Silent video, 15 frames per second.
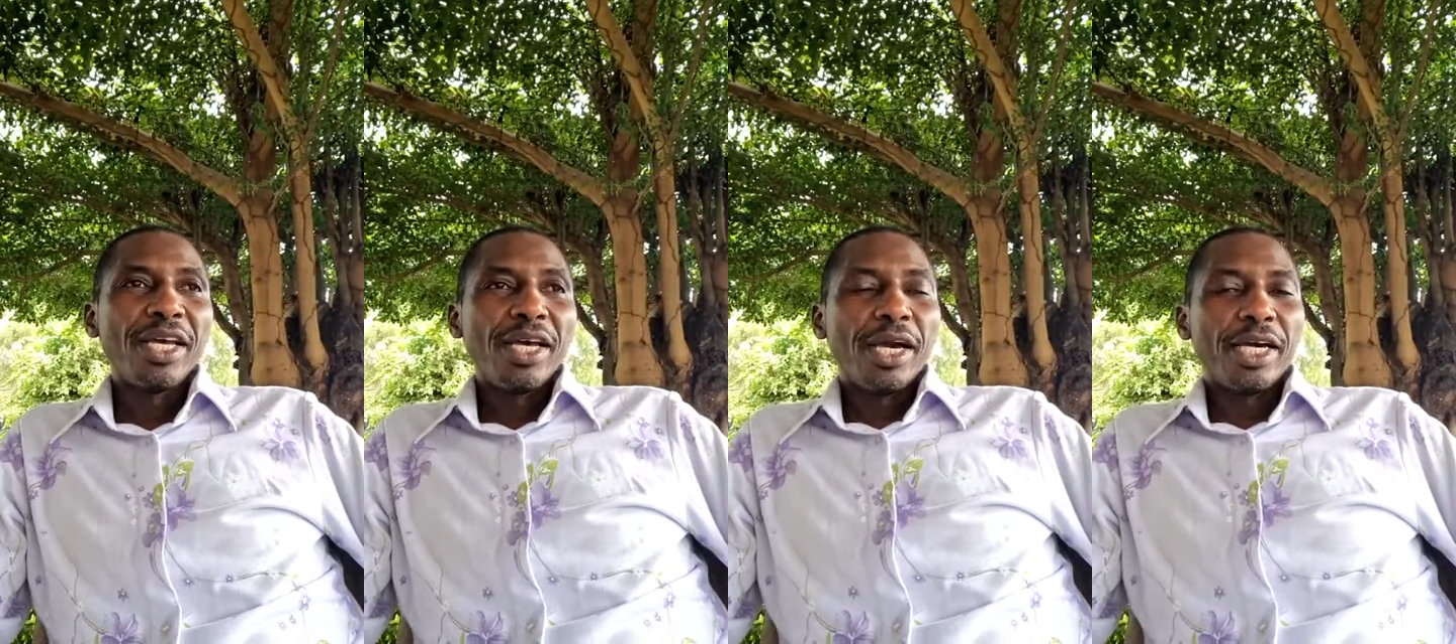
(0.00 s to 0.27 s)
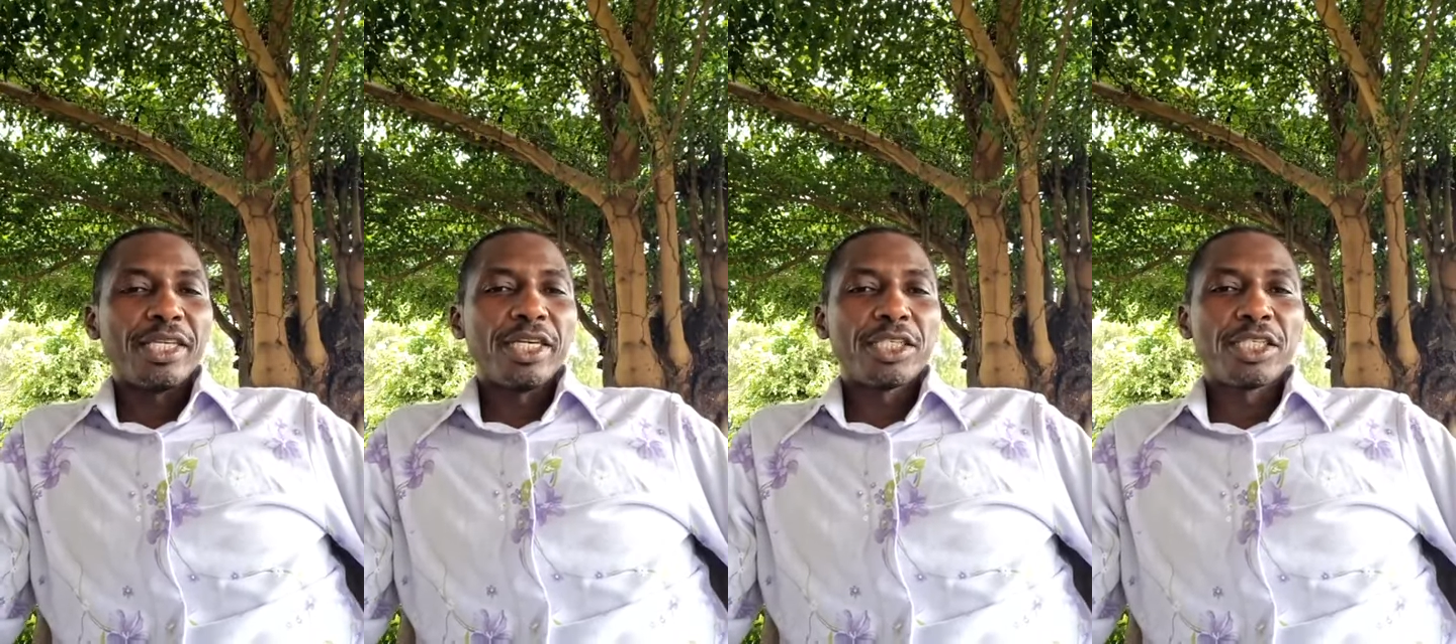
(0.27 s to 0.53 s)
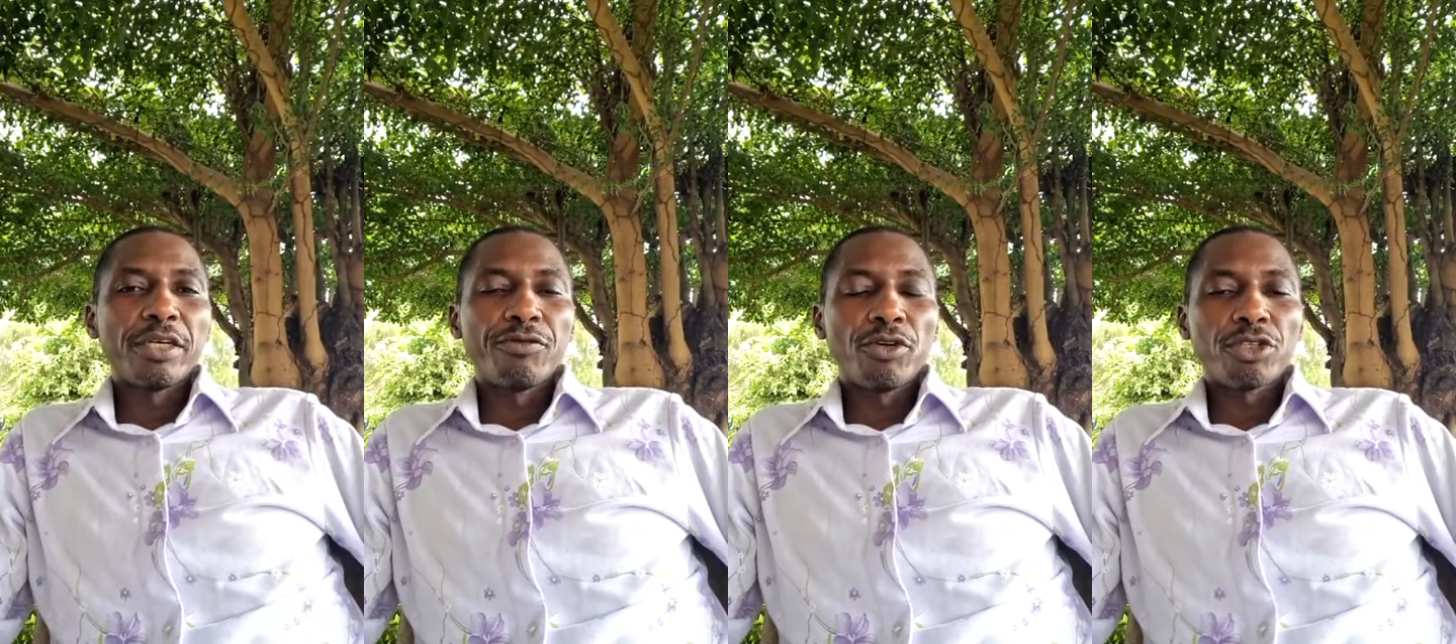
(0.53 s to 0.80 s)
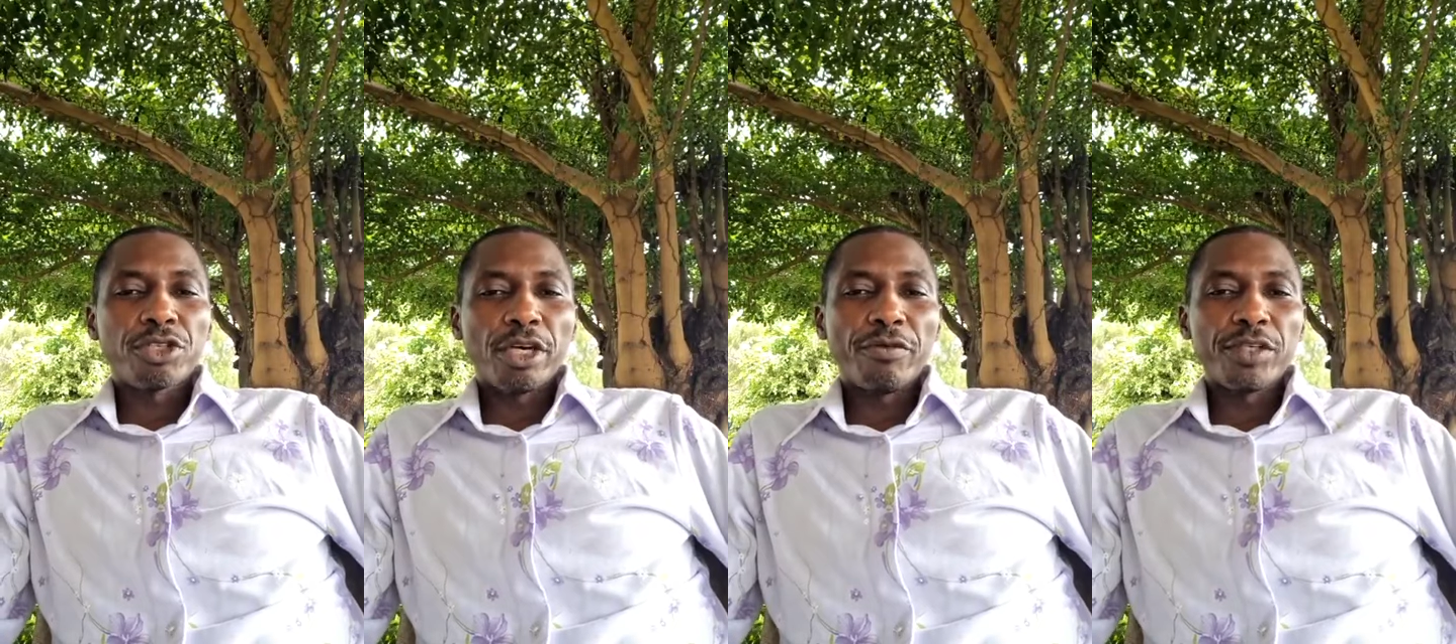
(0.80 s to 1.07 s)
And this civil
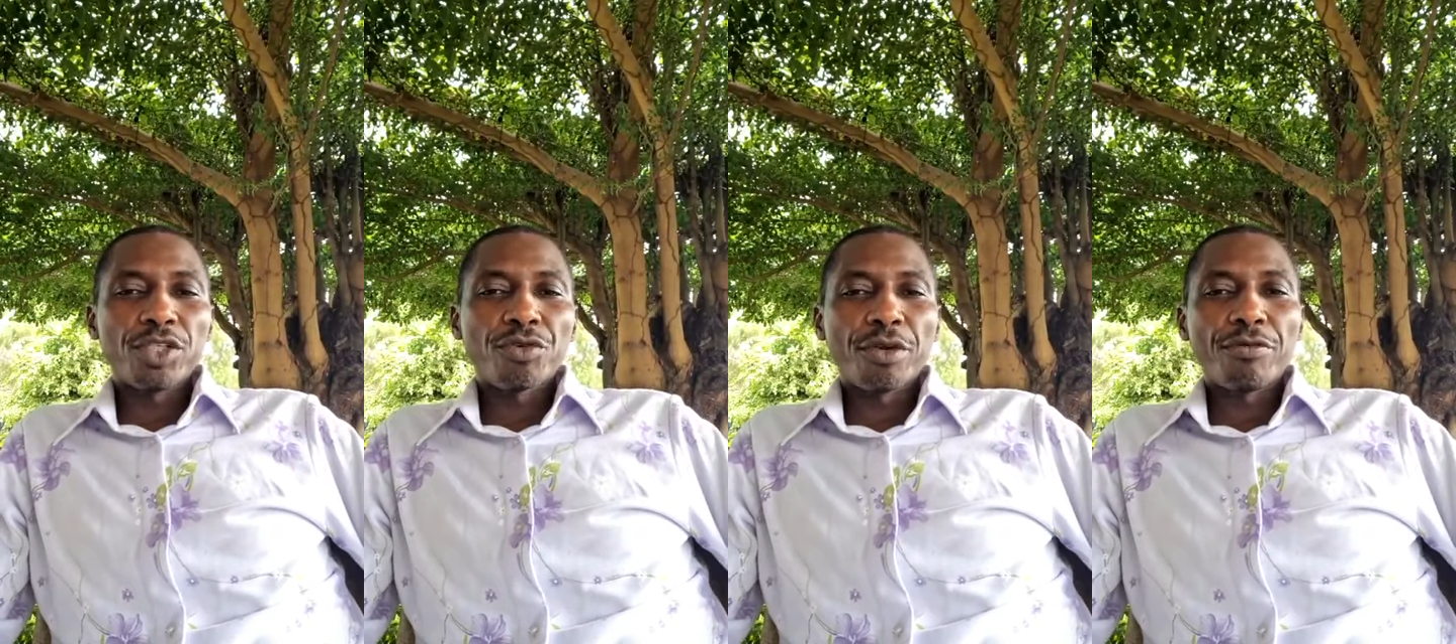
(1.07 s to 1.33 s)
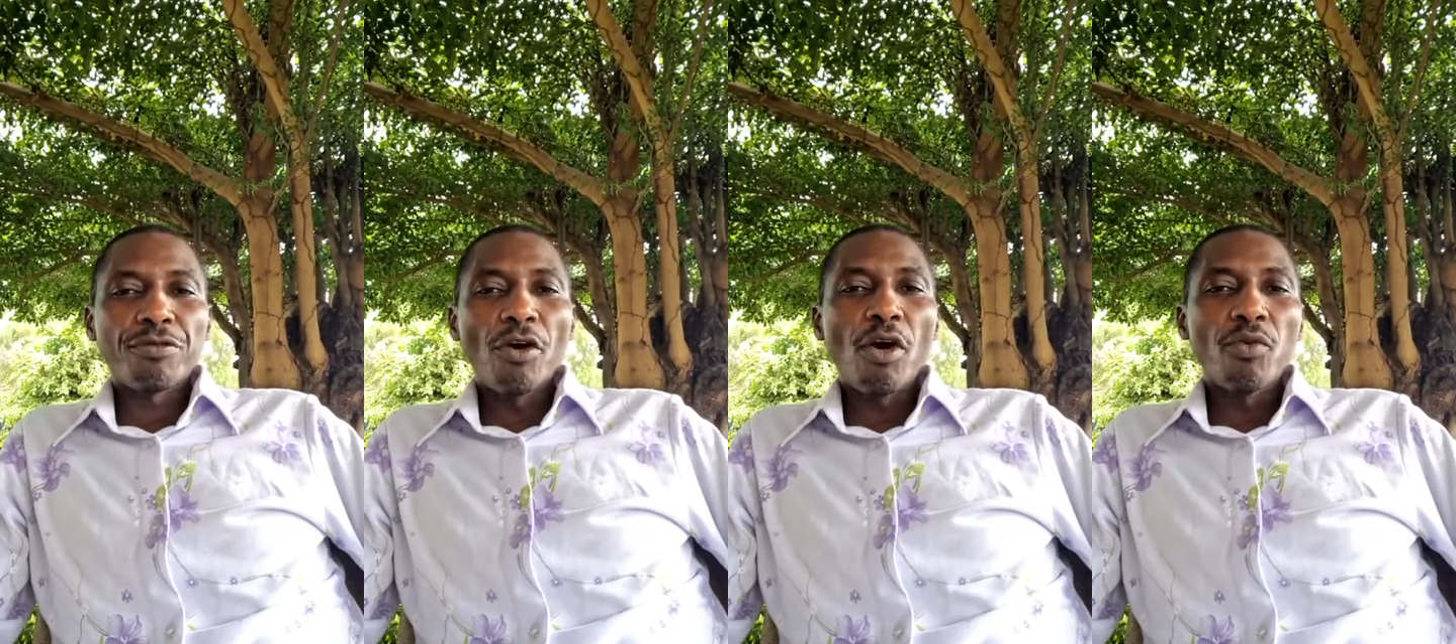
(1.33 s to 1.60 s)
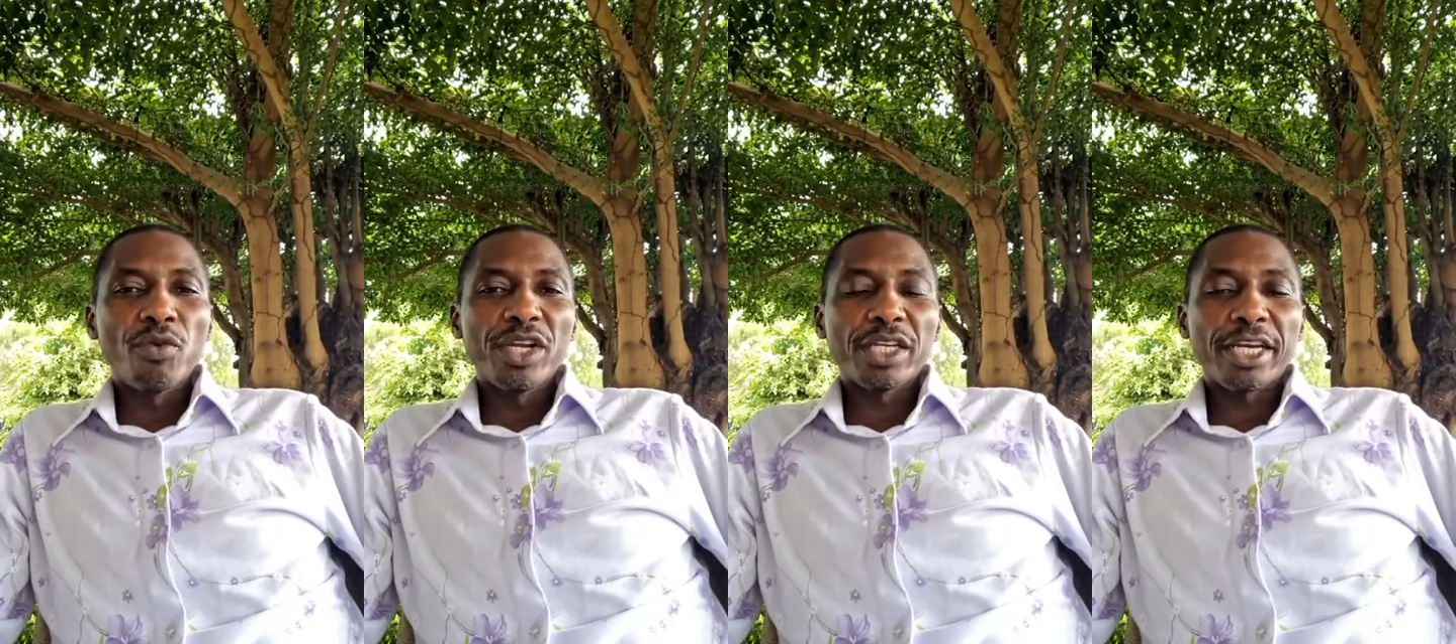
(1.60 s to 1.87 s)
service reform will